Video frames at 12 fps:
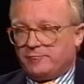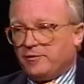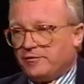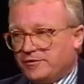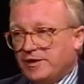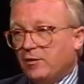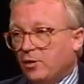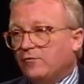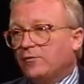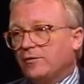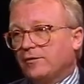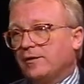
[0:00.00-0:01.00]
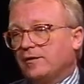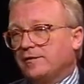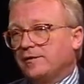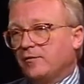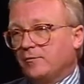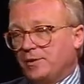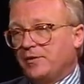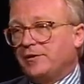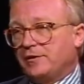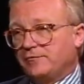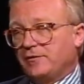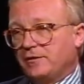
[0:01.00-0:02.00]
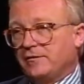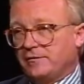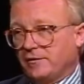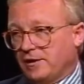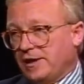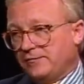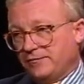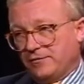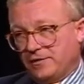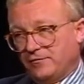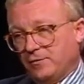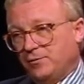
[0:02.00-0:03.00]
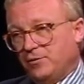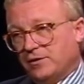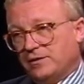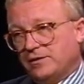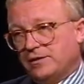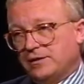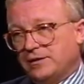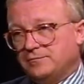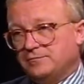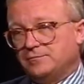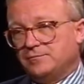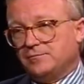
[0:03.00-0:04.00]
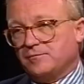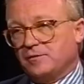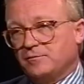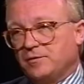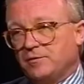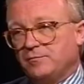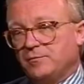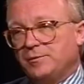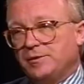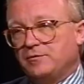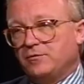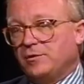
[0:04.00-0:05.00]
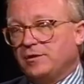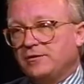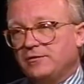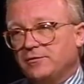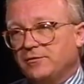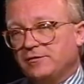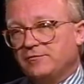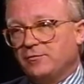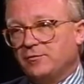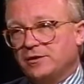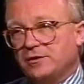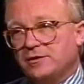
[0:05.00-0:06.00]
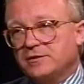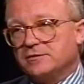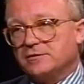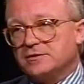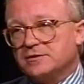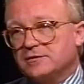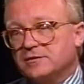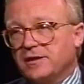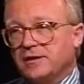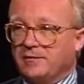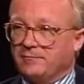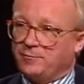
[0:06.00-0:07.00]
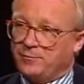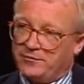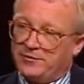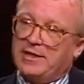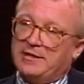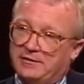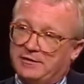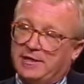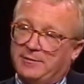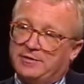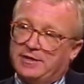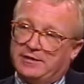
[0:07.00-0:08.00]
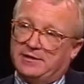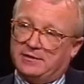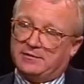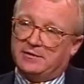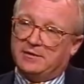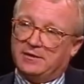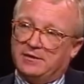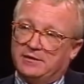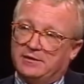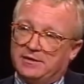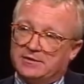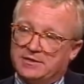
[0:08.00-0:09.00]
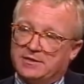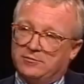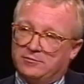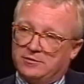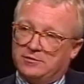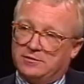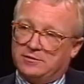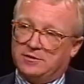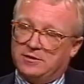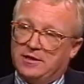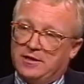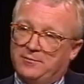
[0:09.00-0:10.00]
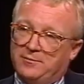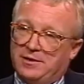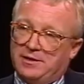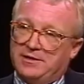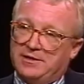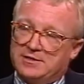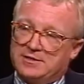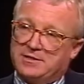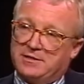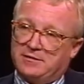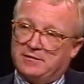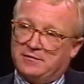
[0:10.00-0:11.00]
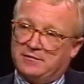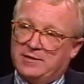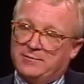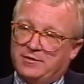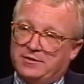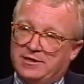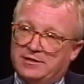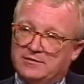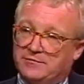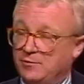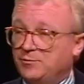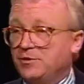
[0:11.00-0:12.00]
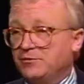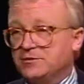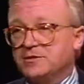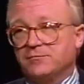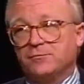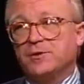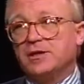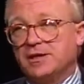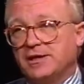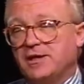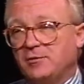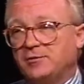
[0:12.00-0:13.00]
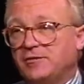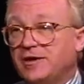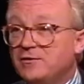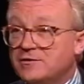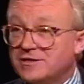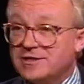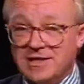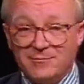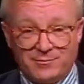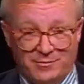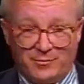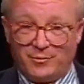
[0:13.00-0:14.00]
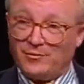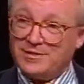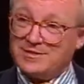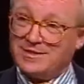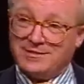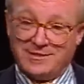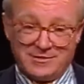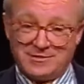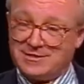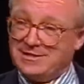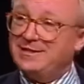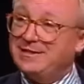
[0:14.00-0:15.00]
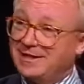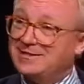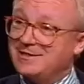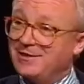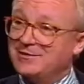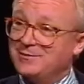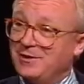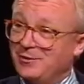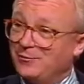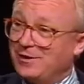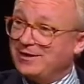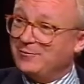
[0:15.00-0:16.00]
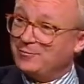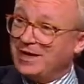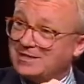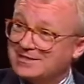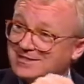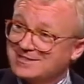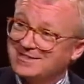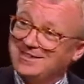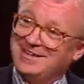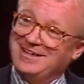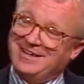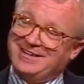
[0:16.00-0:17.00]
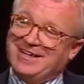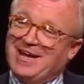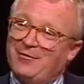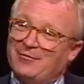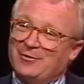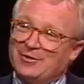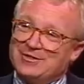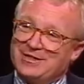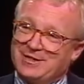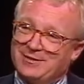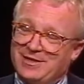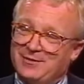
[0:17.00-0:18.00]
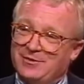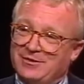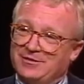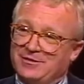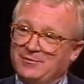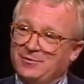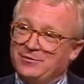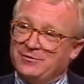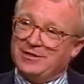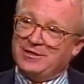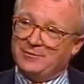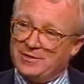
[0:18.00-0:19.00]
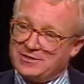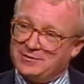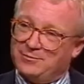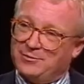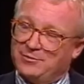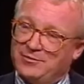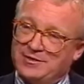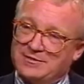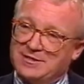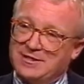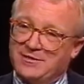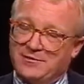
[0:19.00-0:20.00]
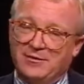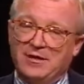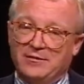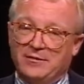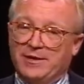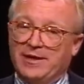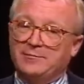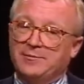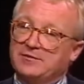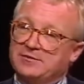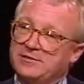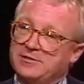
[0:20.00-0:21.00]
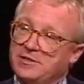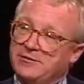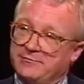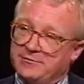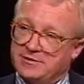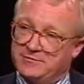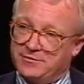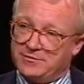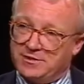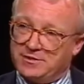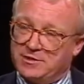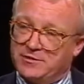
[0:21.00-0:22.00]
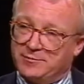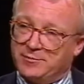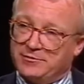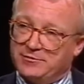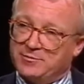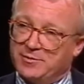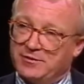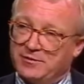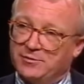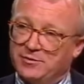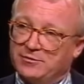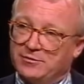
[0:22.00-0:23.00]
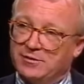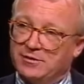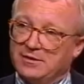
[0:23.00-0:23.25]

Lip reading: will sell over a period of the life of the book will be 20, 30, 40 years, and then periodically updating it as they go along. But it is labor intensive. Computers have really helped. They used to keep all these citations and index cards, by the way, in boxes. Now, of course, they can keep it in a computer database and pull things together. The Random House Dictionary was the first dictionary produced by computer.